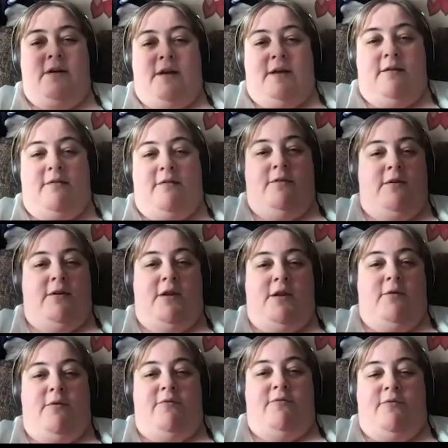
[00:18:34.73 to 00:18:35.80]
You
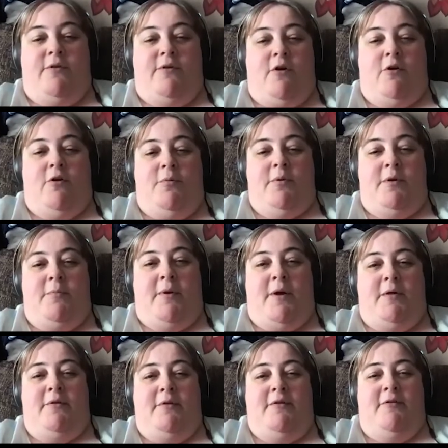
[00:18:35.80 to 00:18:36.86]
know, if
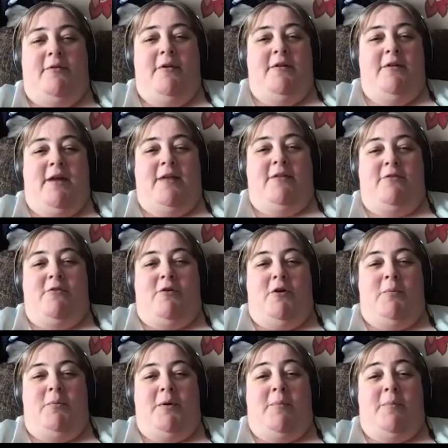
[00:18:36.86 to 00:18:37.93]
kids have got
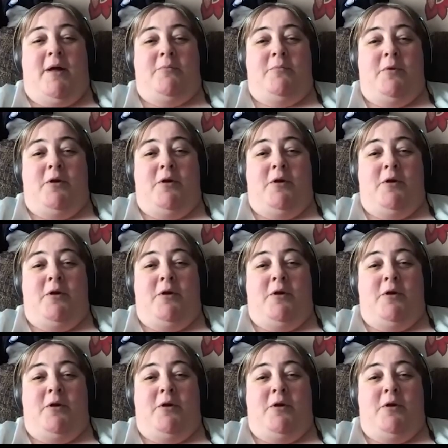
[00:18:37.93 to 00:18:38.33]
up in a bad mood,